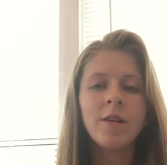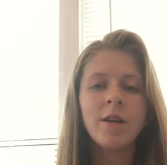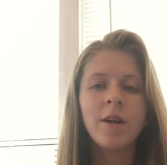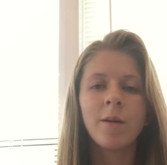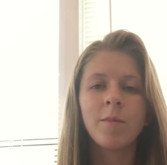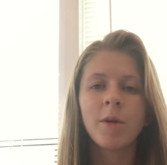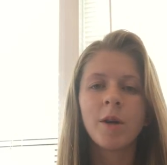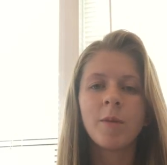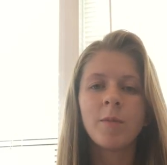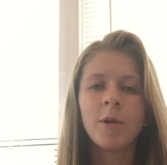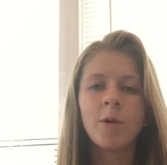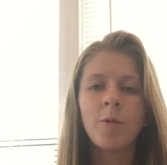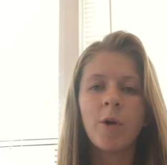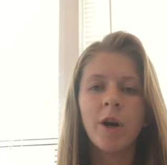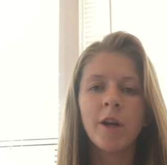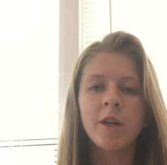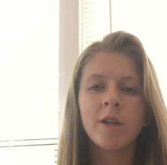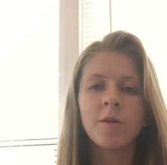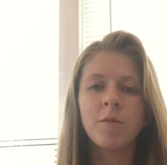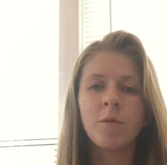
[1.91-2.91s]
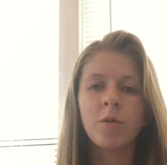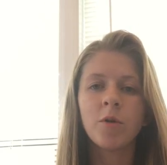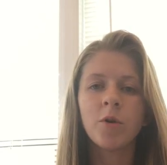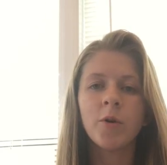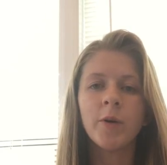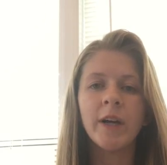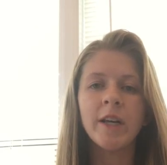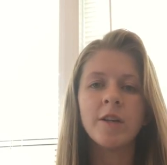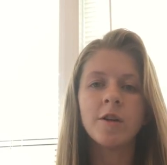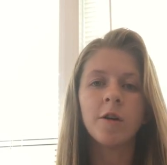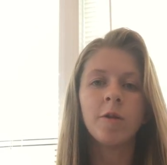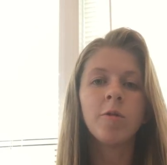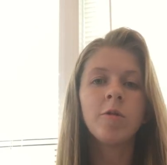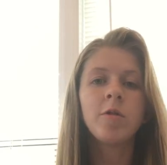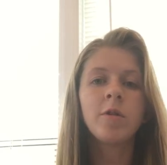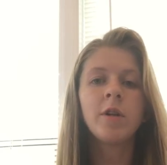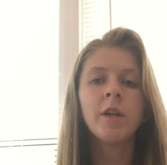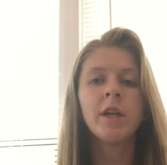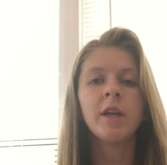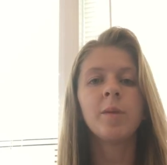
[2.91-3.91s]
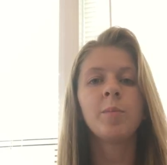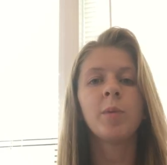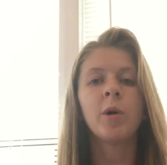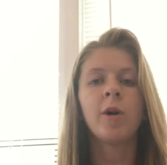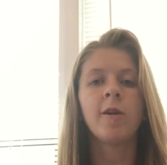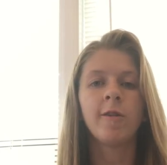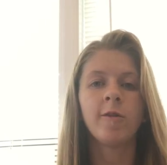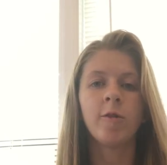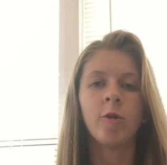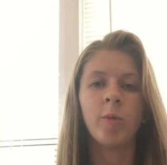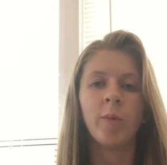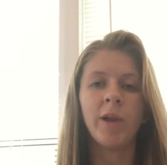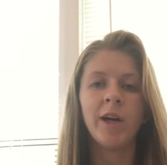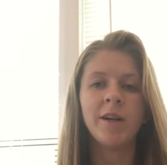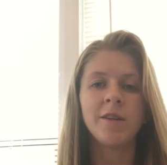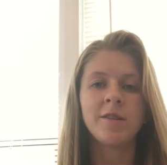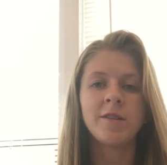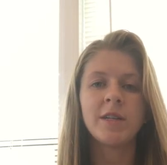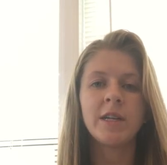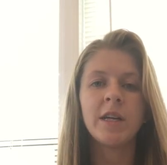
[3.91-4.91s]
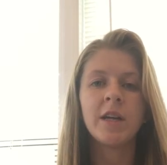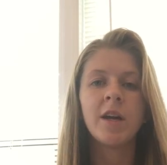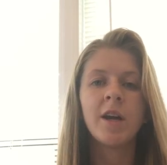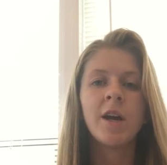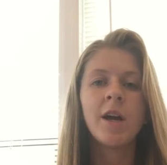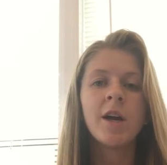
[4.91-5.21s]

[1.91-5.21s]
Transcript: I'm going to be walking you through a total hip arthroplasty.